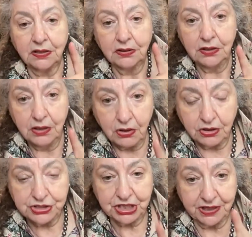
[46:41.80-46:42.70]

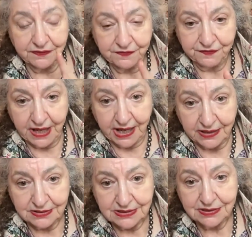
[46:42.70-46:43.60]
Logic and
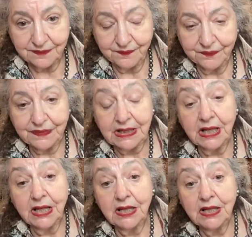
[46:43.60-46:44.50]
facts
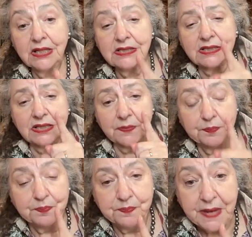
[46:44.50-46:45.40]
is
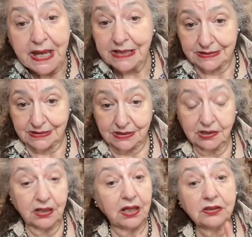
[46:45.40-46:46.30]
the best
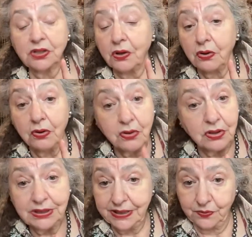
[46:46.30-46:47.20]
and
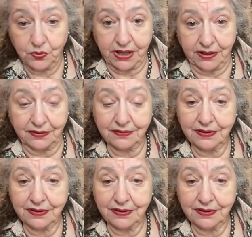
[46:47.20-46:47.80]
only way